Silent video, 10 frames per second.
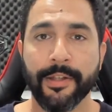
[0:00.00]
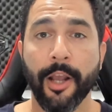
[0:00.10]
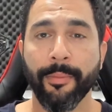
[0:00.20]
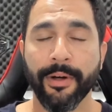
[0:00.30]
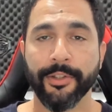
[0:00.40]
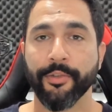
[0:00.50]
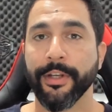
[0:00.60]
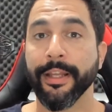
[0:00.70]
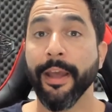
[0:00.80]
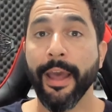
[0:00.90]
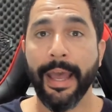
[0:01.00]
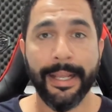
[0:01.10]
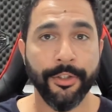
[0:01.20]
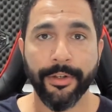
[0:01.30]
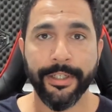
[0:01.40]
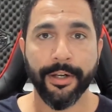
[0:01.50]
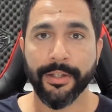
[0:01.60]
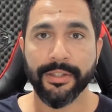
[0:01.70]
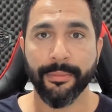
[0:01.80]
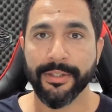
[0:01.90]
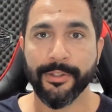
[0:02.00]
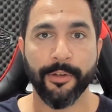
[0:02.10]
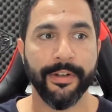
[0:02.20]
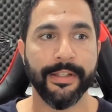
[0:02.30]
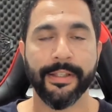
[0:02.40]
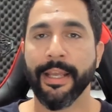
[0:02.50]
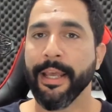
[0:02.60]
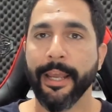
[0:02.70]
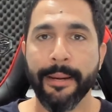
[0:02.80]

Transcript: stock monitoring, handling your customer service,